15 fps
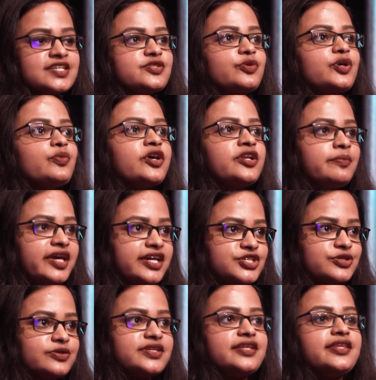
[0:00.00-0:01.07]
So we want to make
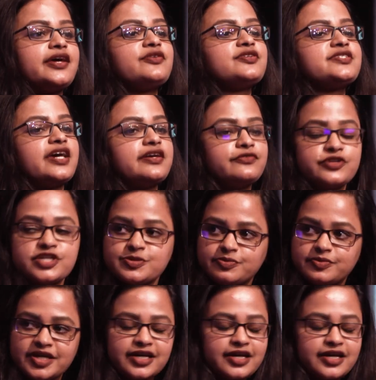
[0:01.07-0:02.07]
sure that there is diverse